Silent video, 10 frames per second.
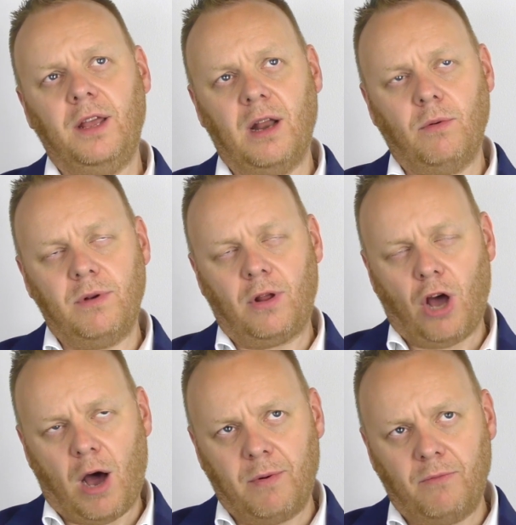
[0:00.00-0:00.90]
you know,
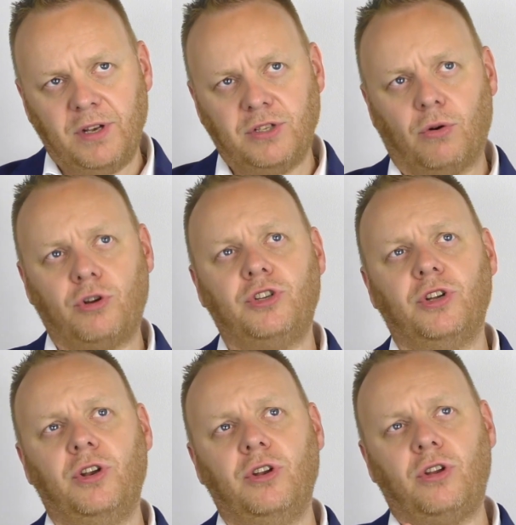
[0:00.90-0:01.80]
carbon
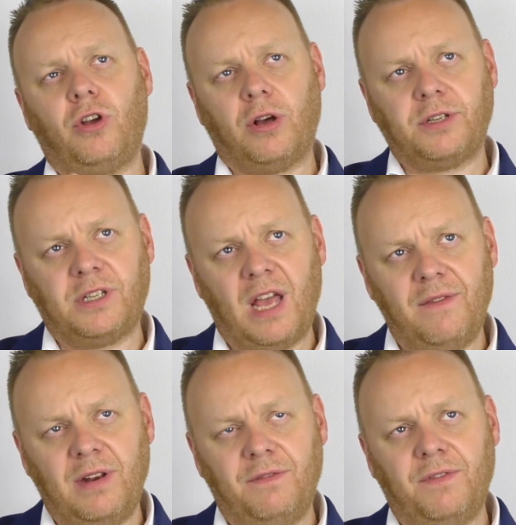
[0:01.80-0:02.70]
reduction, cost
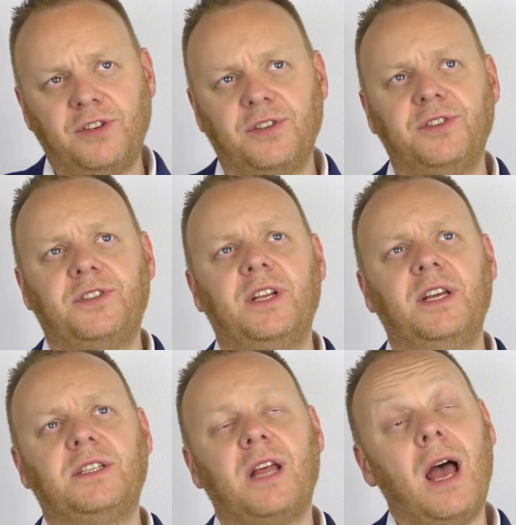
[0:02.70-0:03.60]
saving
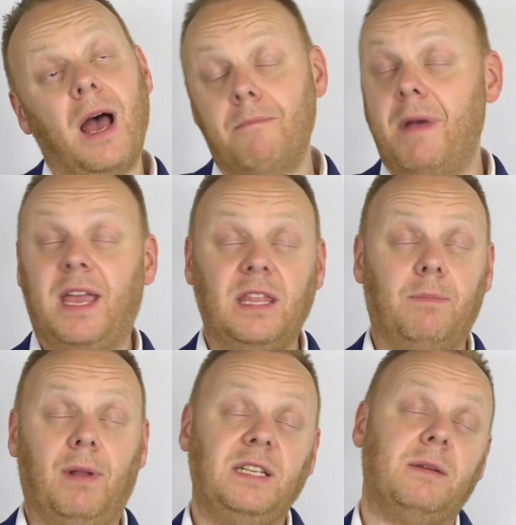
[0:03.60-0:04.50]
efficiencies, and making
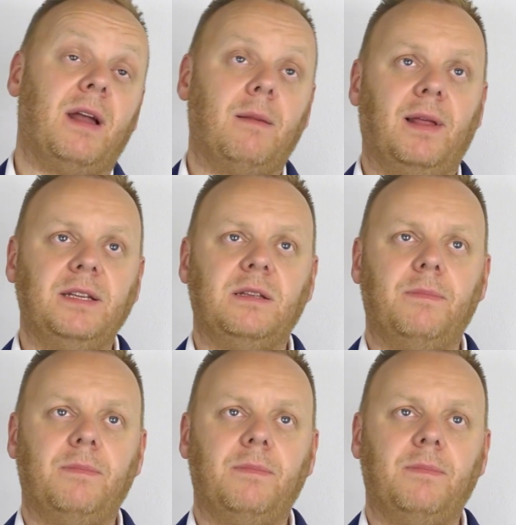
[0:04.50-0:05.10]
the place a better place to